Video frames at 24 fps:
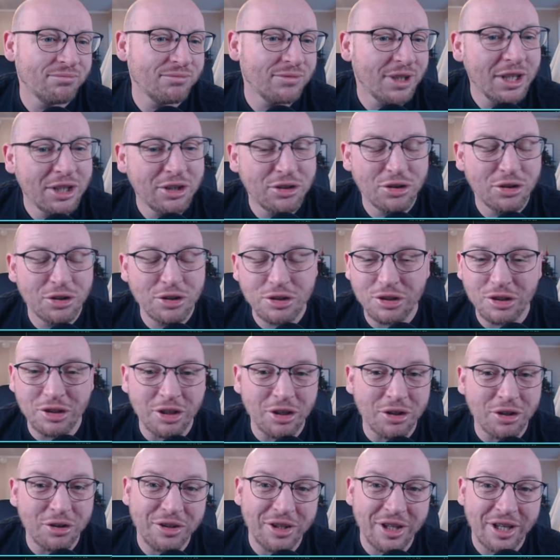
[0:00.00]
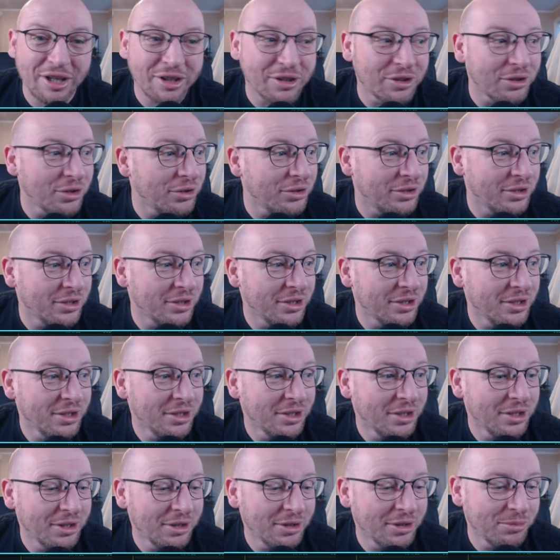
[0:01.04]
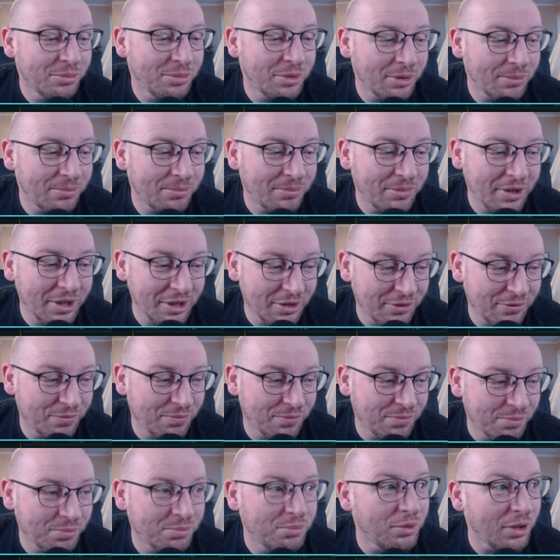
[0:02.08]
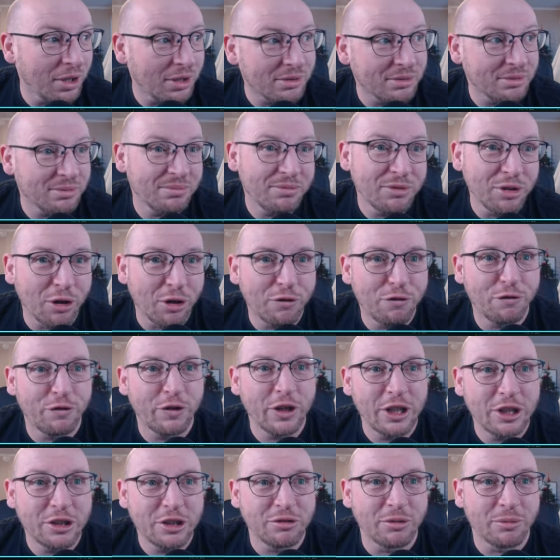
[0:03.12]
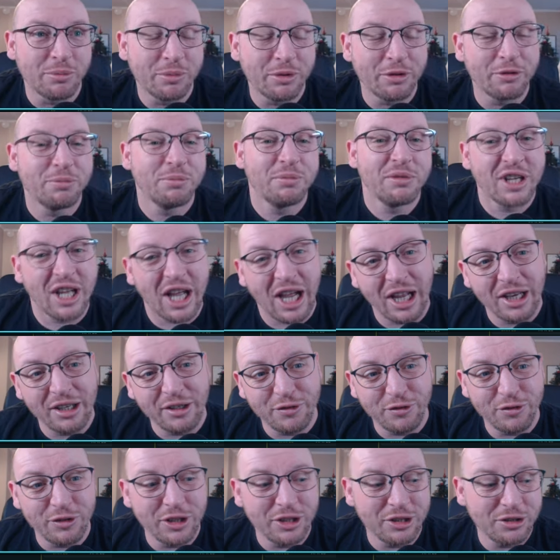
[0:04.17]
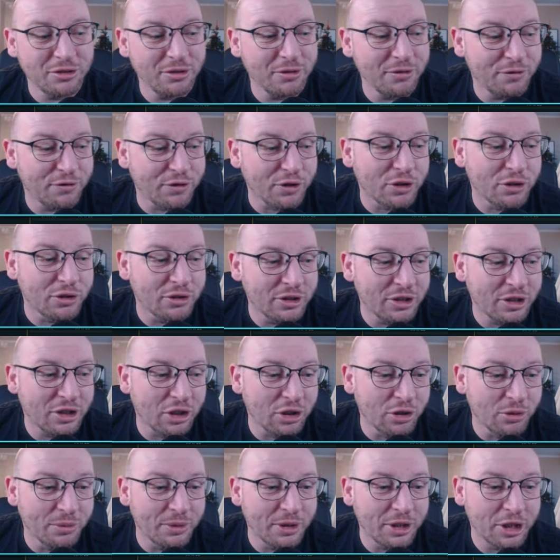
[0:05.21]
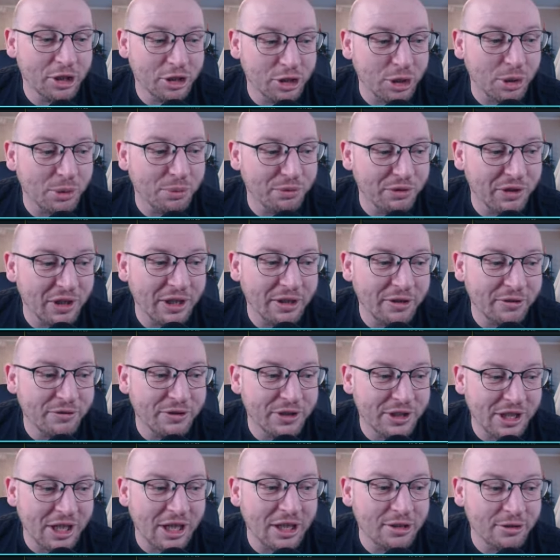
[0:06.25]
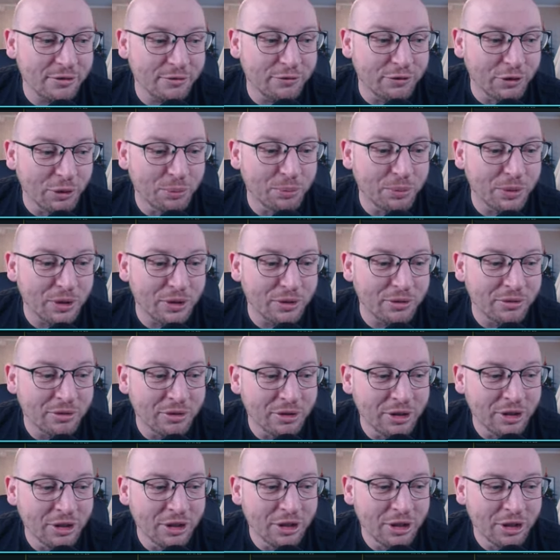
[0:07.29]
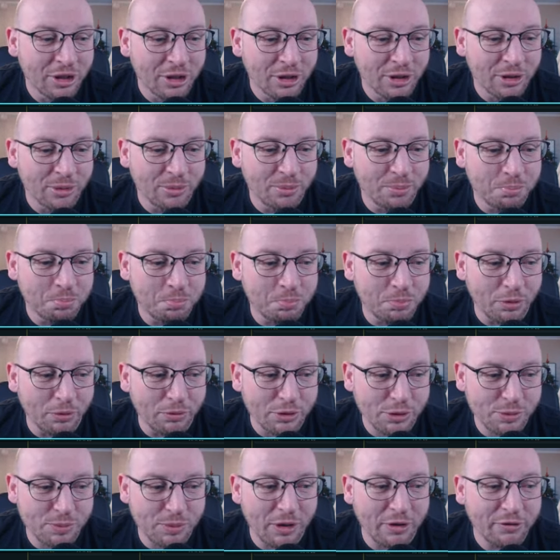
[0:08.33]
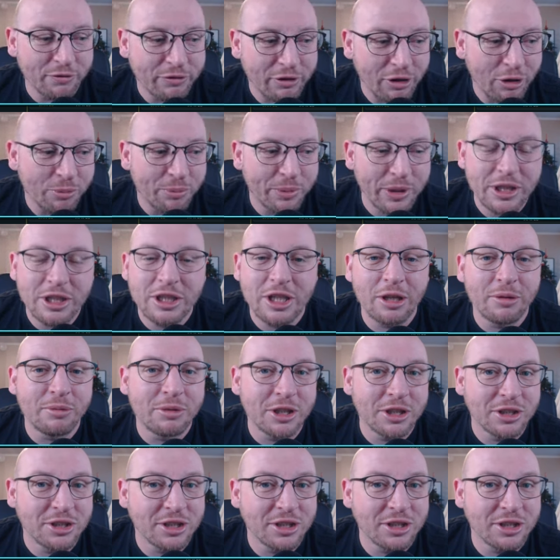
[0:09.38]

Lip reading: he doesn't look that good. But he's, well, not featuring, but kind of featuring for a club in the top line of Italian football. But was playing for our B team this